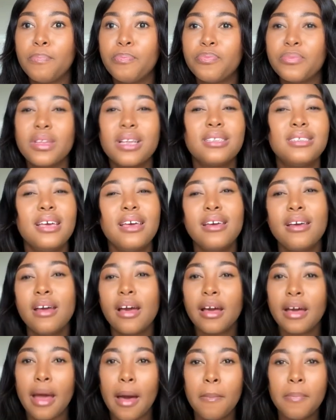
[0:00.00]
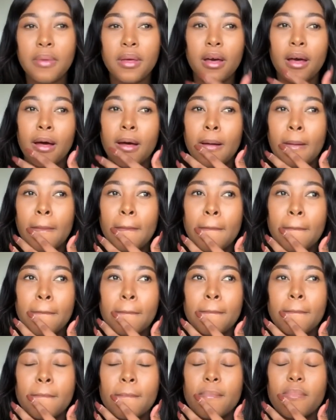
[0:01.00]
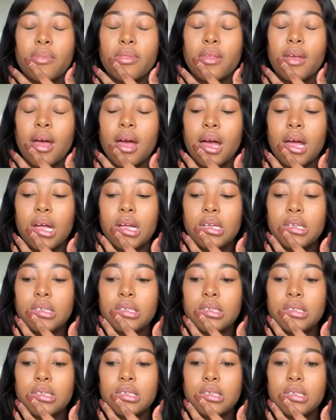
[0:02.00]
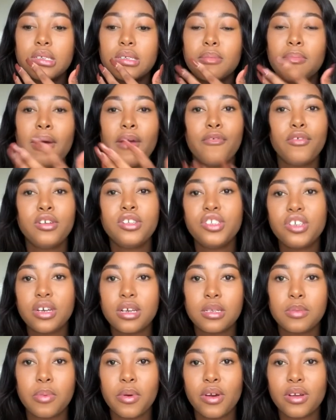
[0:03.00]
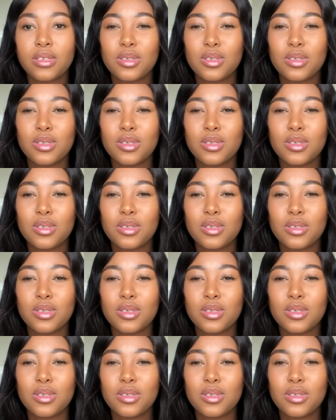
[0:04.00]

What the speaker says: taking a gap year, and my first year experience,